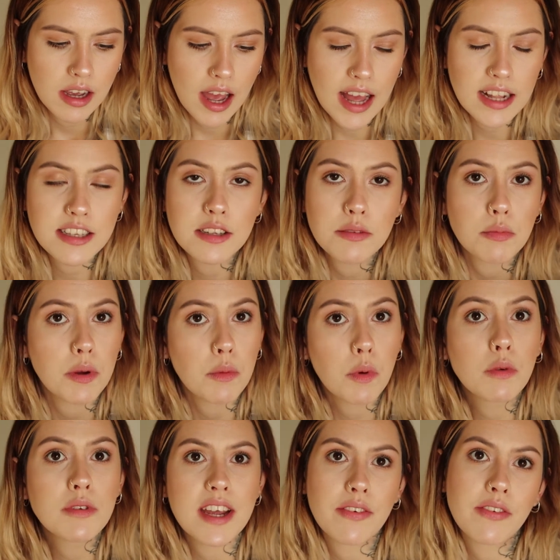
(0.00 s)
And we
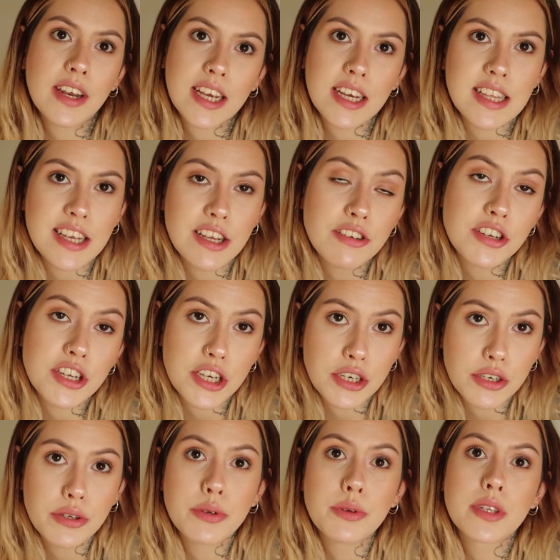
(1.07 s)
will definitely continue to
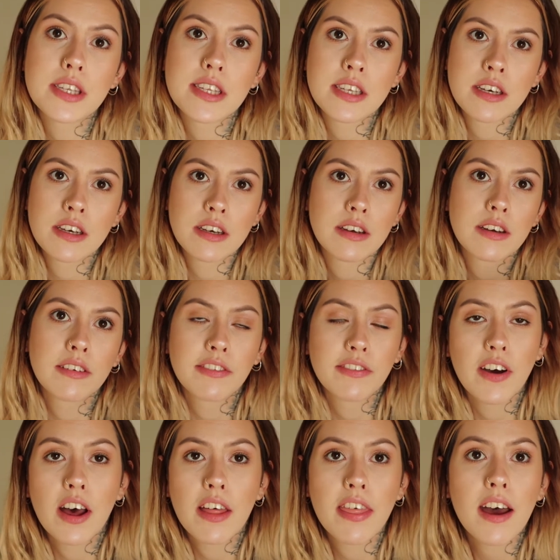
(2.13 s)
use
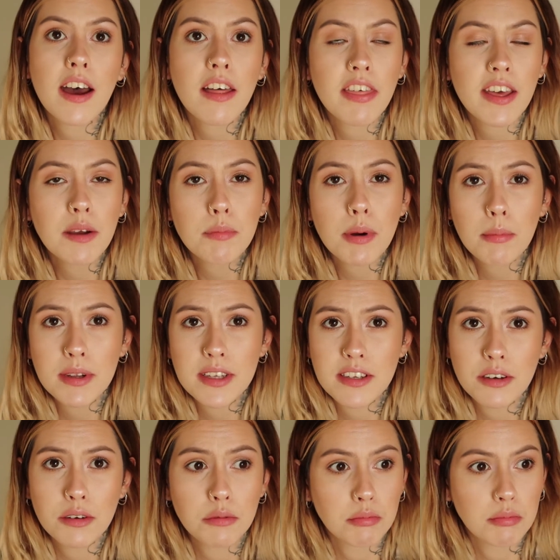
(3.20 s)
further, I think probably
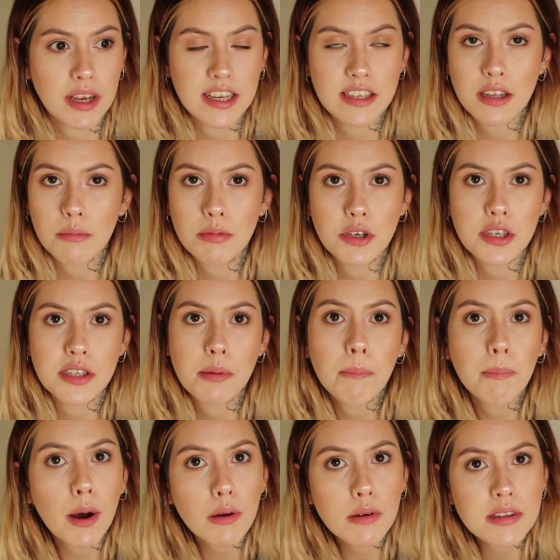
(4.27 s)
till he stops using
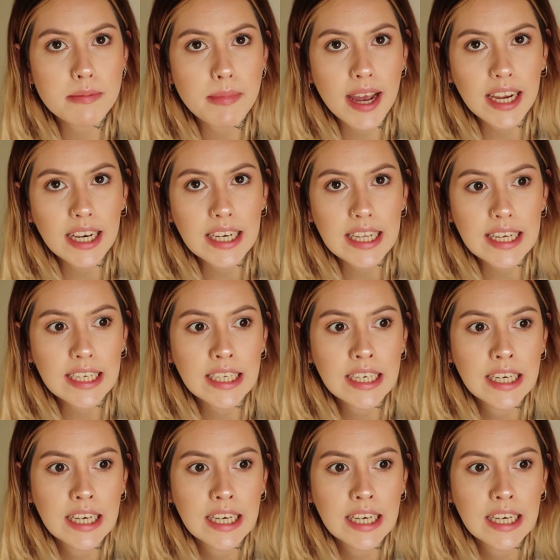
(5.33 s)
bottles mainly.